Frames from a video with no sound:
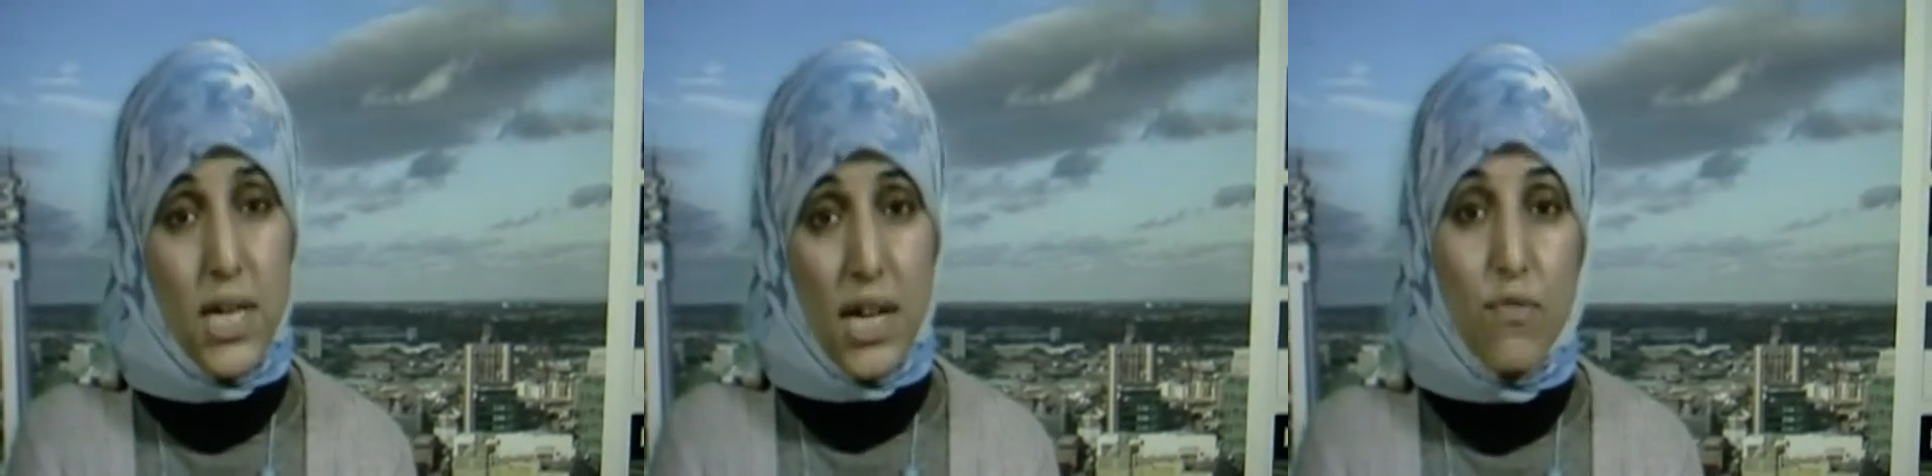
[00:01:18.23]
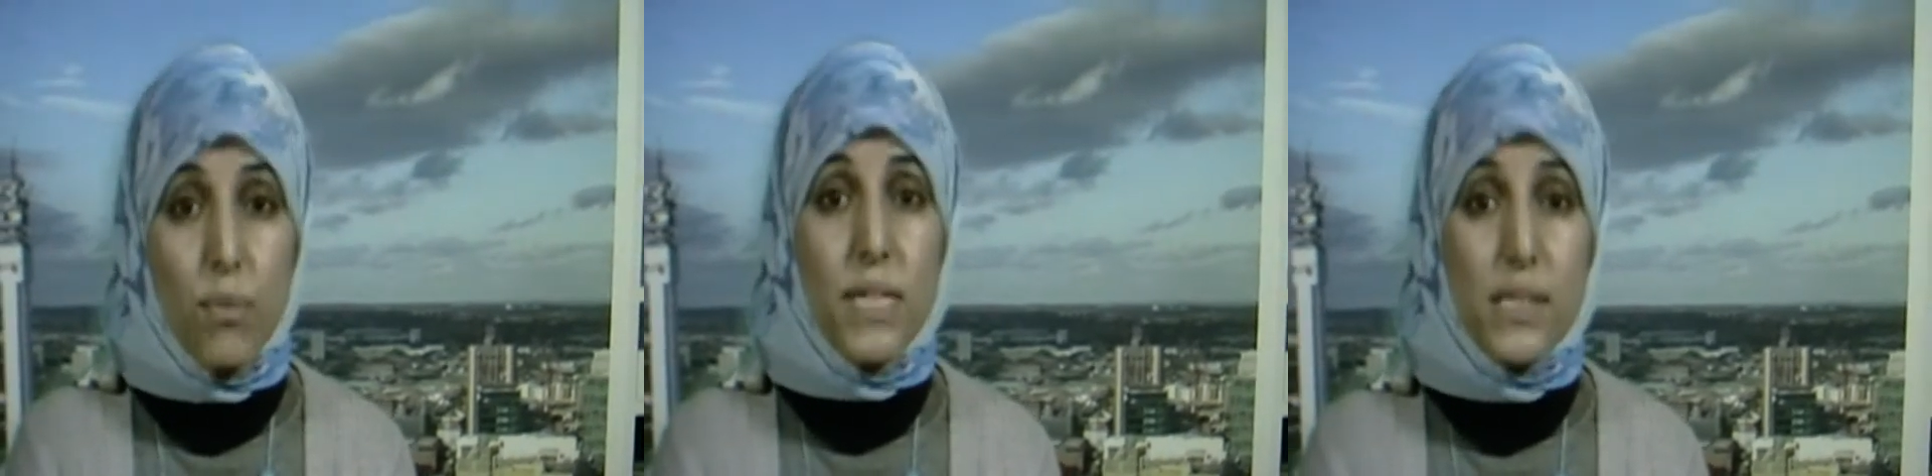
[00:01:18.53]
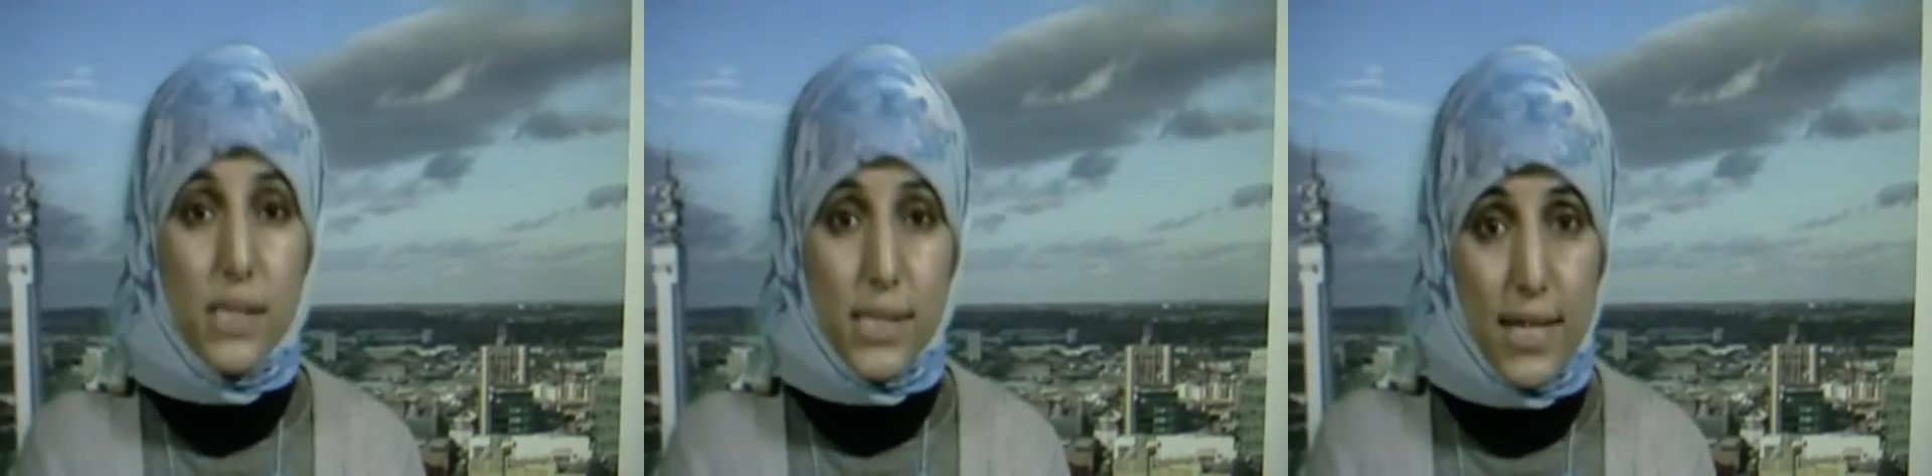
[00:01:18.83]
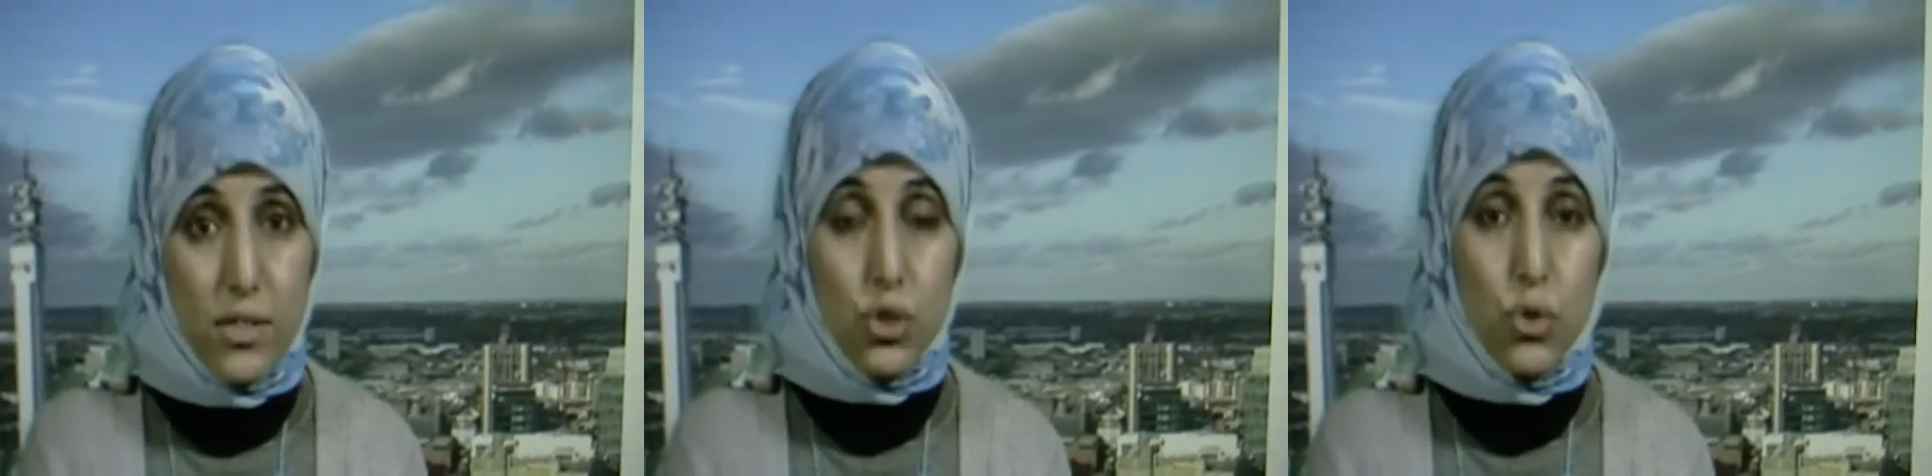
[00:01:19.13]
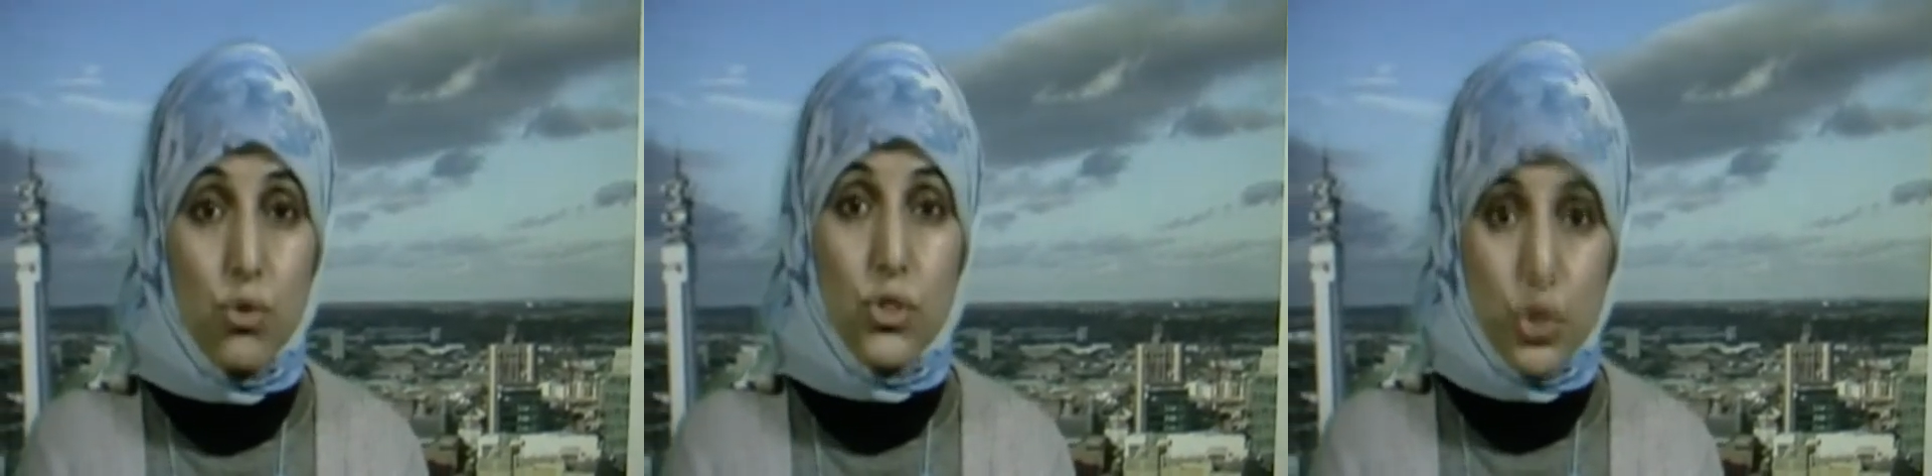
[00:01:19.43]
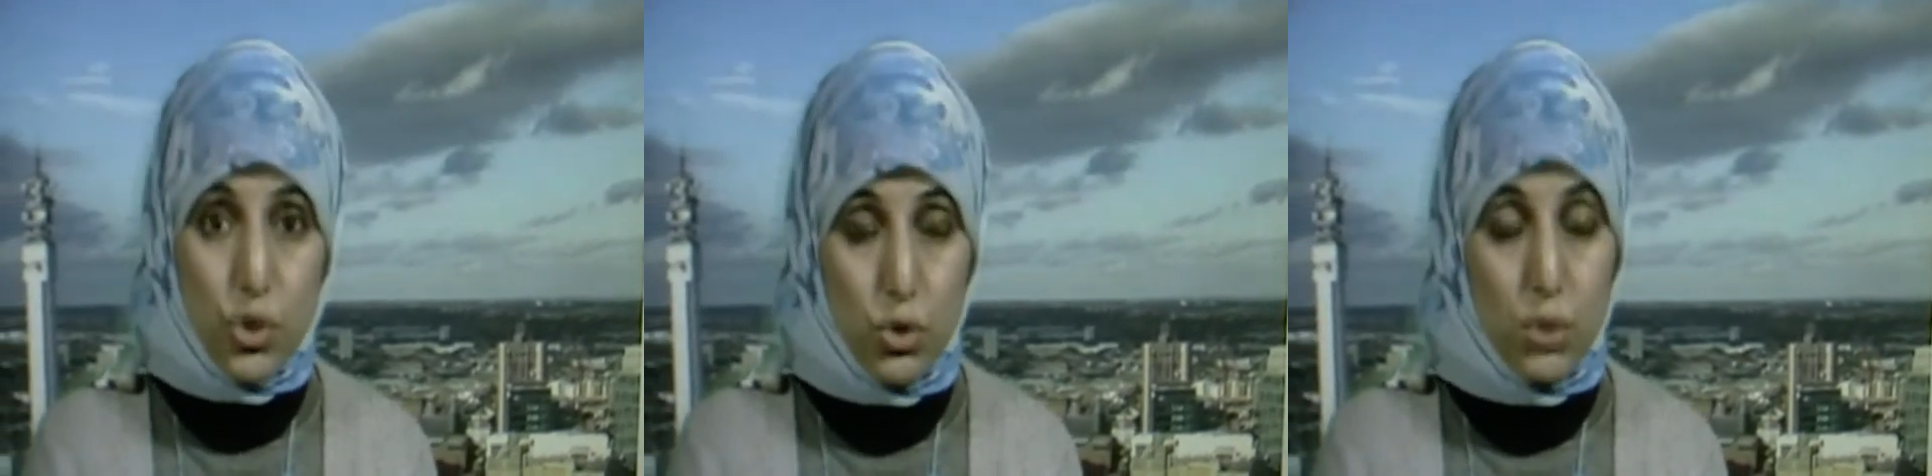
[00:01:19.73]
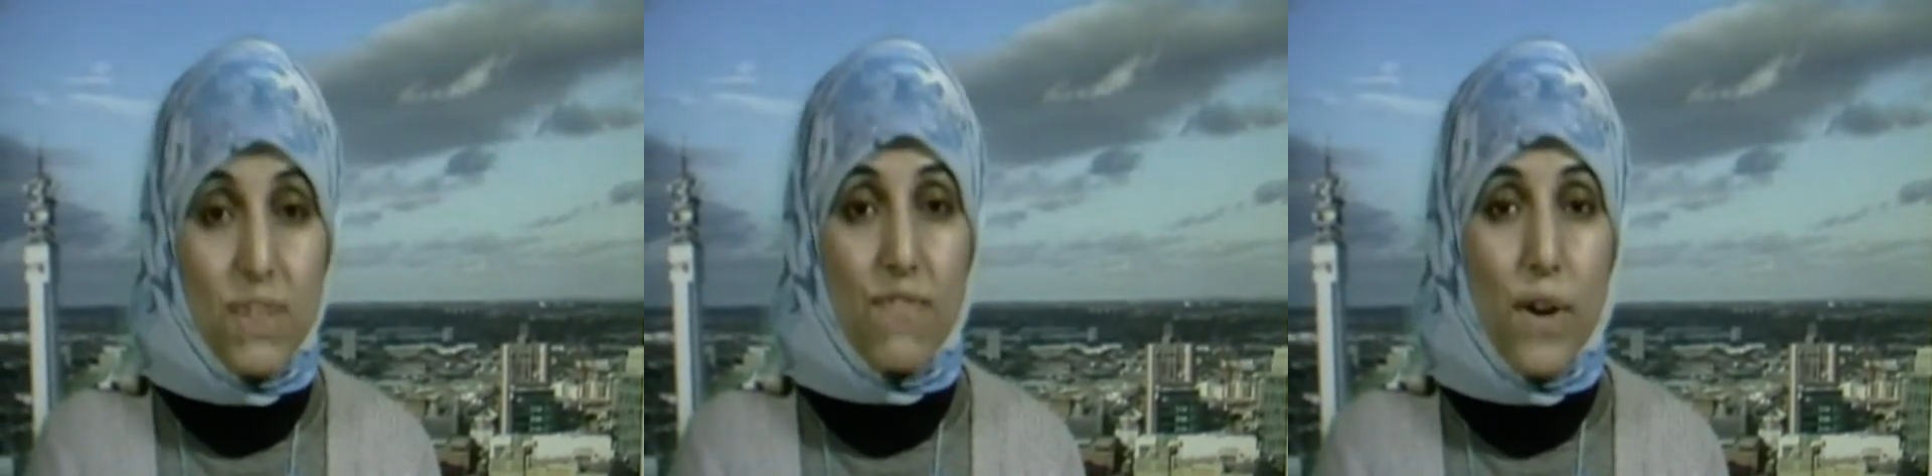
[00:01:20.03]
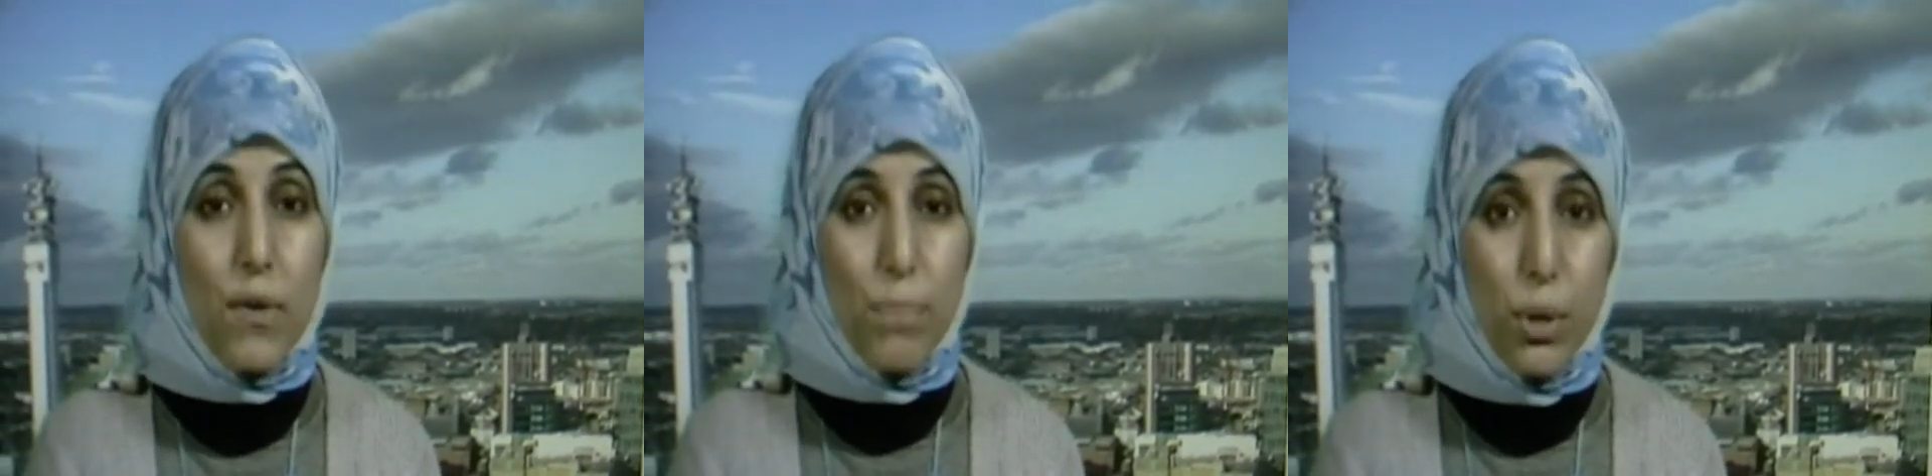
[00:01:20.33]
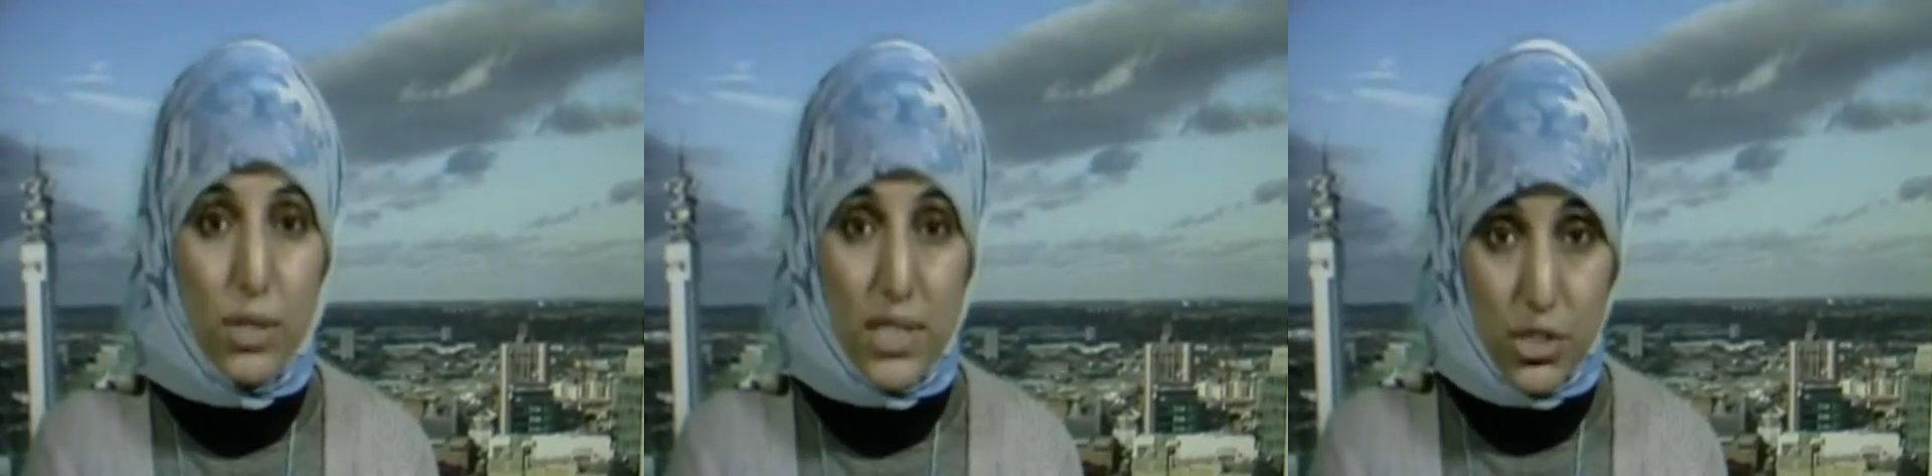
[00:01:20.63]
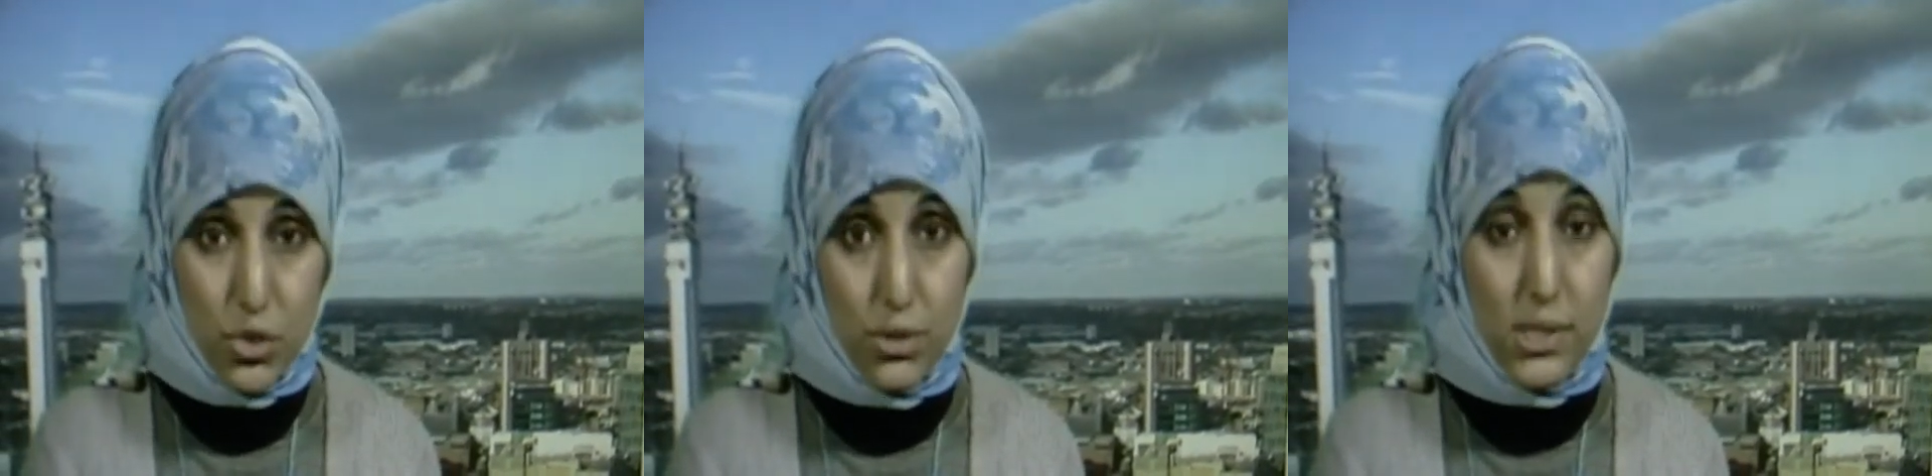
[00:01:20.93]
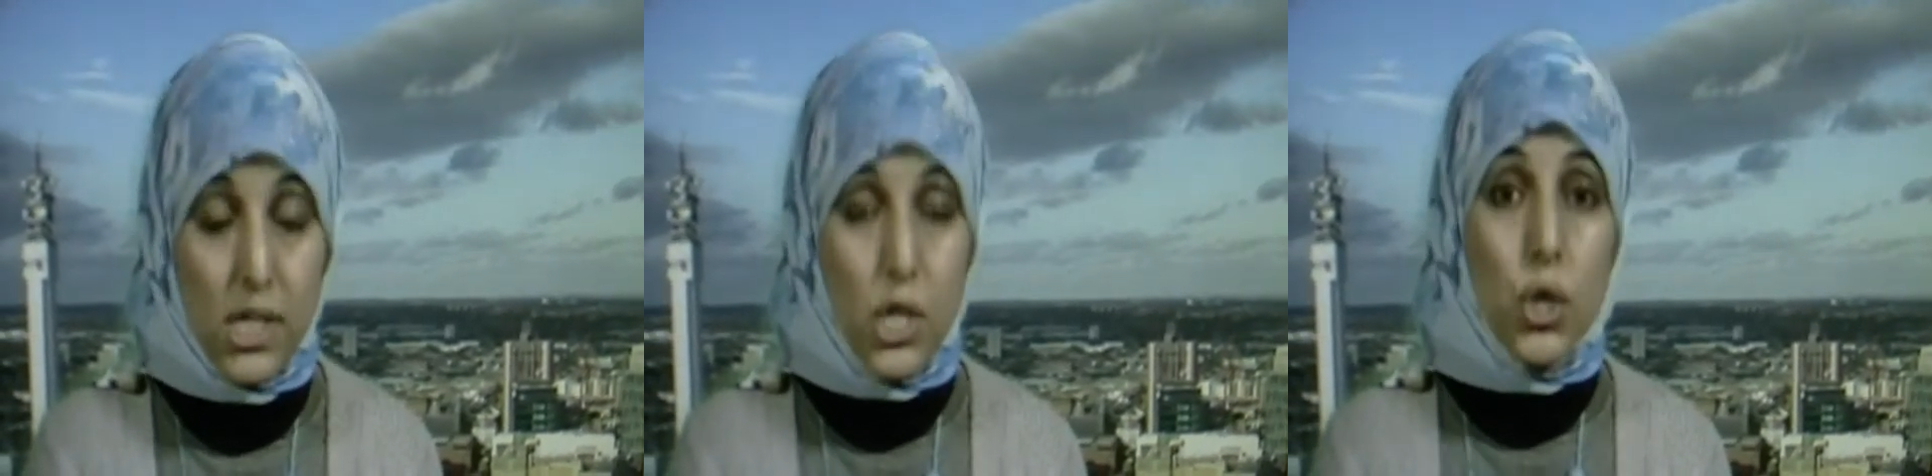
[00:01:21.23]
And for me to stand shoulder to shoulder with the very politicians